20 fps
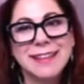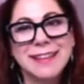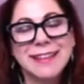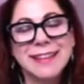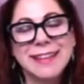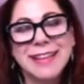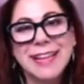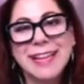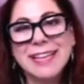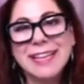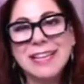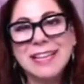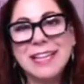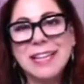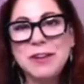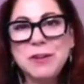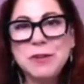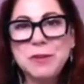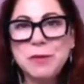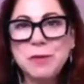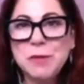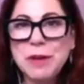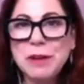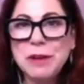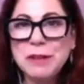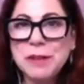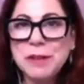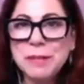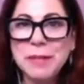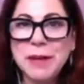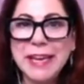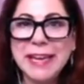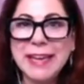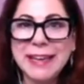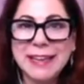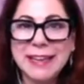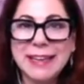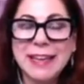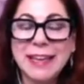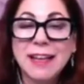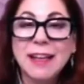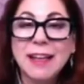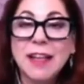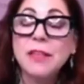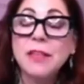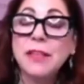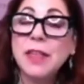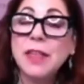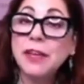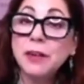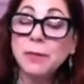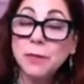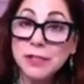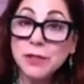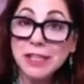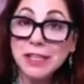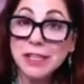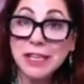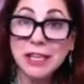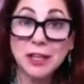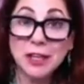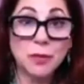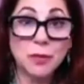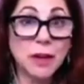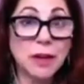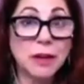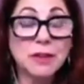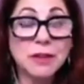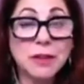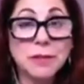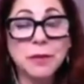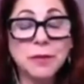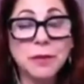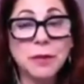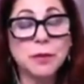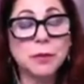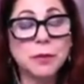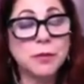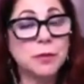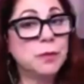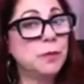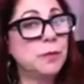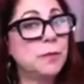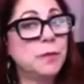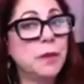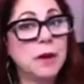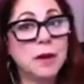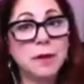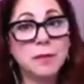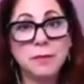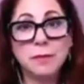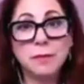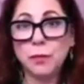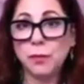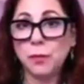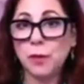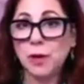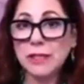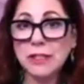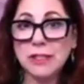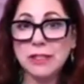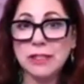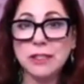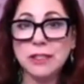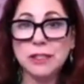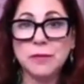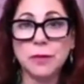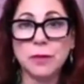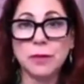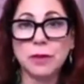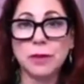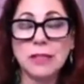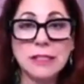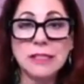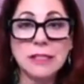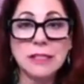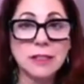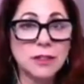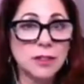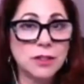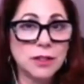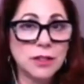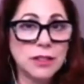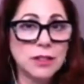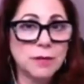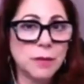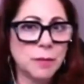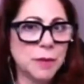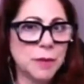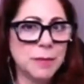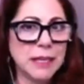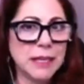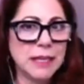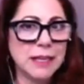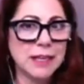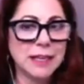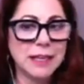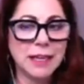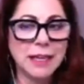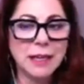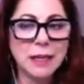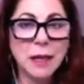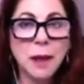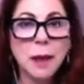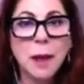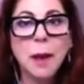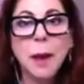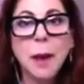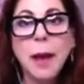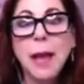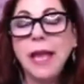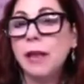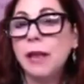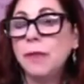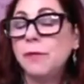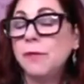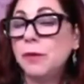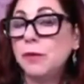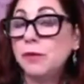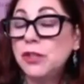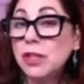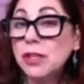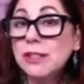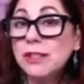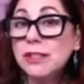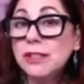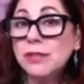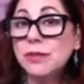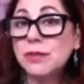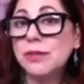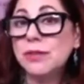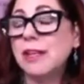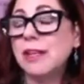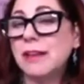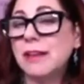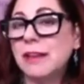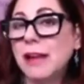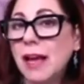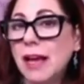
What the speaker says: Hello, welcome back. Thank you for sticking around. If you've watched this or listened to this from the beginning, if you've just tuned in, I'm